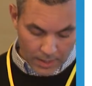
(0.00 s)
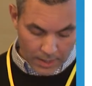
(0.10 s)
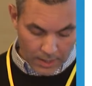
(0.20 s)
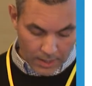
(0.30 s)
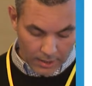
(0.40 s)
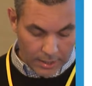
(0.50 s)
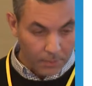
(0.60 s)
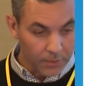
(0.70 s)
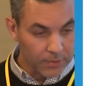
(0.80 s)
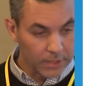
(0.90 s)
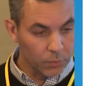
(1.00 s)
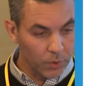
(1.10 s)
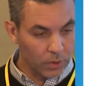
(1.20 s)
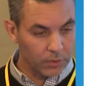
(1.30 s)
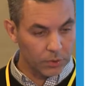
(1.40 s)
A couple of things
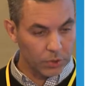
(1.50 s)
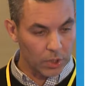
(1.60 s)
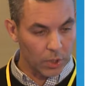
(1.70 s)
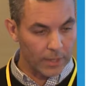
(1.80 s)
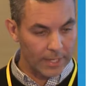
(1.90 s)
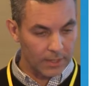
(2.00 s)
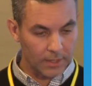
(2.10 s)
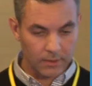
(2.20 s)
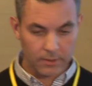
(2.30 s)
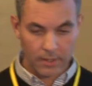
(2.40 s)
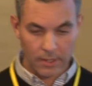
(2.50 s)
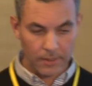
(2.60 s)
we also show in this